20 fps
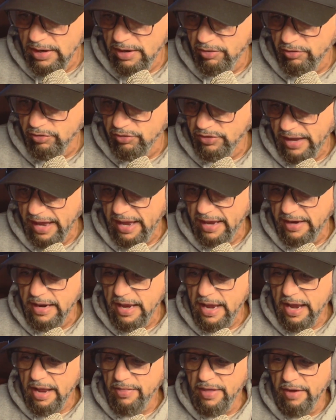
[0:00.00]
understand
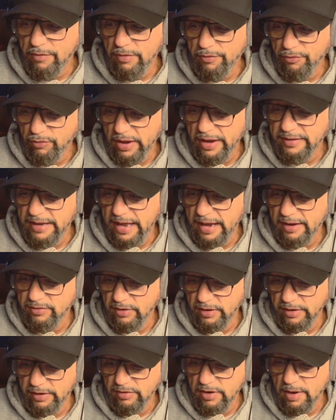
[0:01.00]
they reflect
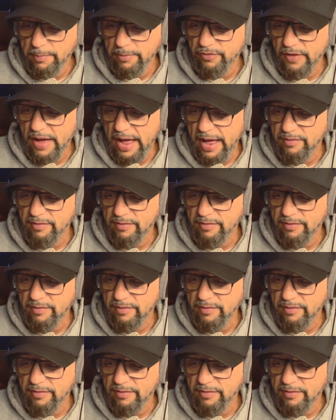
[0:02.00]
excellence. Number 5,